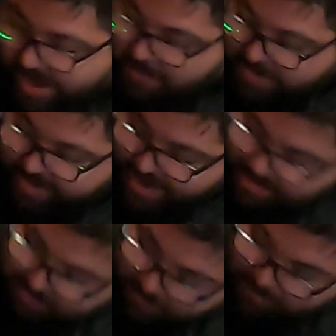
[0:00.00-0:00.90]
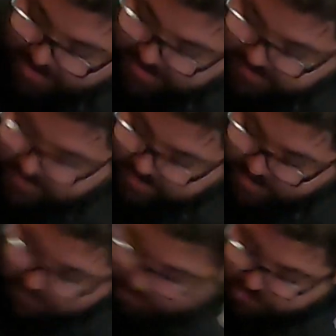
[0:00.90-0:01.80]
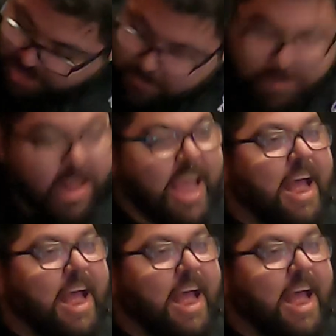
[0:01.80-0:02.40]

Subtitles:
And became the PCW champion.